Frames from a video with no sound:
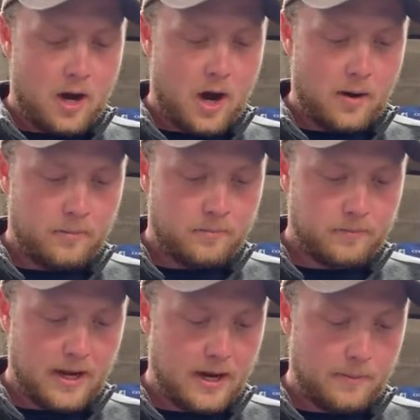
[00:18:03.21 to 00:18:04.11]
Um,
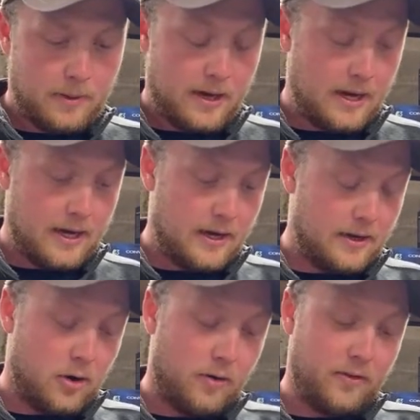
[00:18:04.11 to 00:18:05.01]
yeah, I mean, and, and,
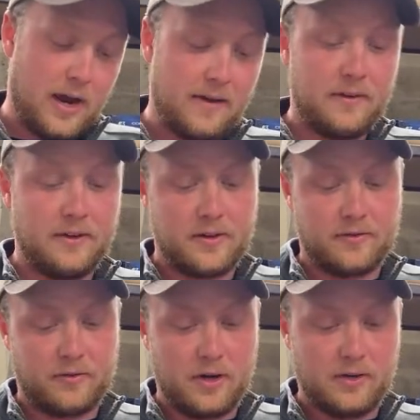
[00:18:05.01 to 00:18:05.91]
you know, if you had these in the
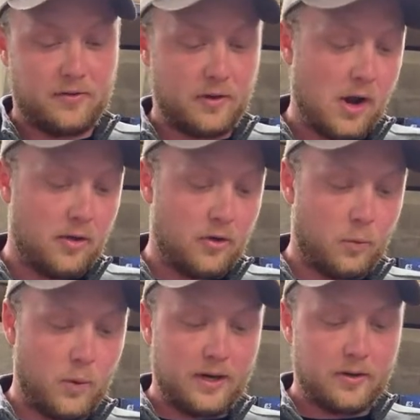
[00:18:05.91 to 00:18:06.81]
fridge for another
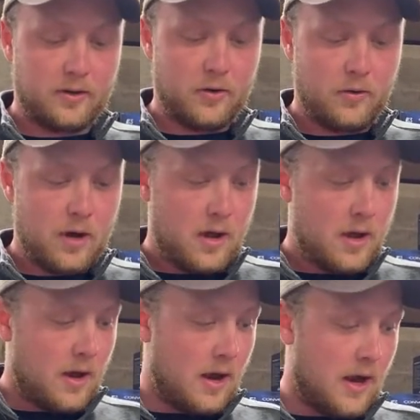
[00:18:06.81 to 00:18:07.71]
week or two,
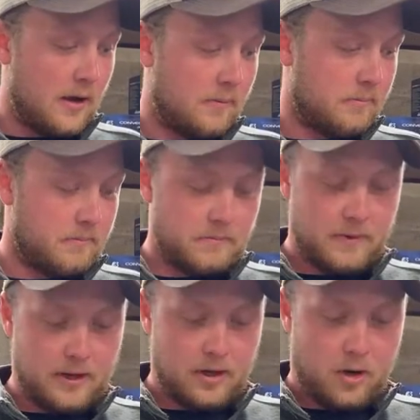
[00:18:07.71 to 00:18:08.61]
and
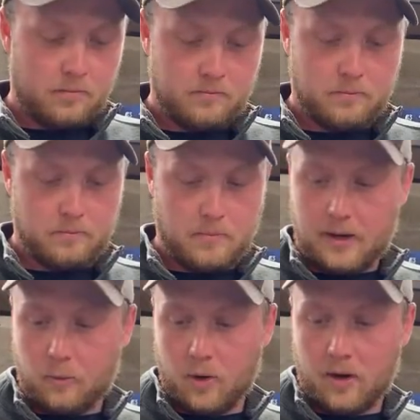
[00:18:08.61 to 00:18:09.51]
you know,
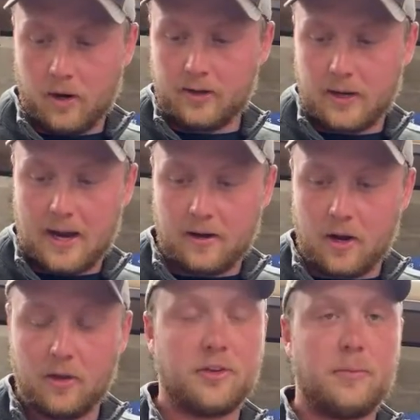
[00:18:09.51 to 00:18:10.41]
it wouldn't hurt to add
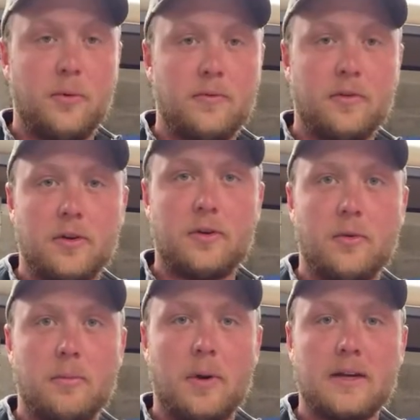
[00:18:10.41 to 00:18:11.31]
another spoonful or two
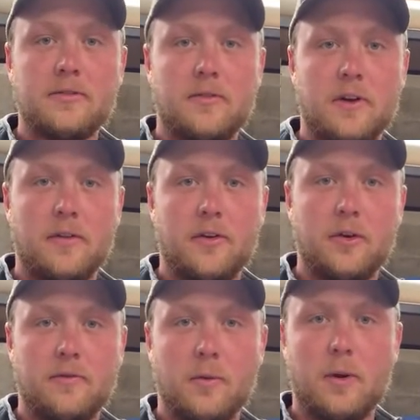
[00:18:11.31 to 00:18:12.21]
of Borx O' Fire in there
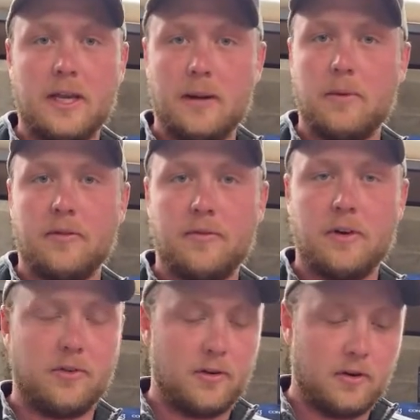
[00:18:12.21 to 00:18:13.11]
too if you want to hmm. keep them in the
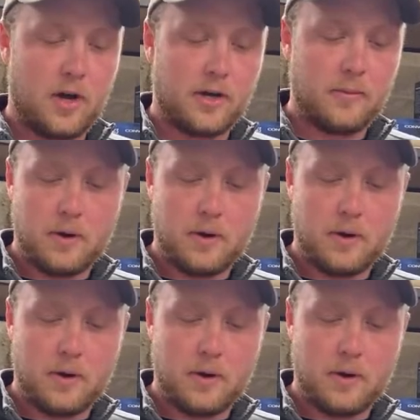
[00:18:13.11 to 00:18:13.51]
fridge a little longer.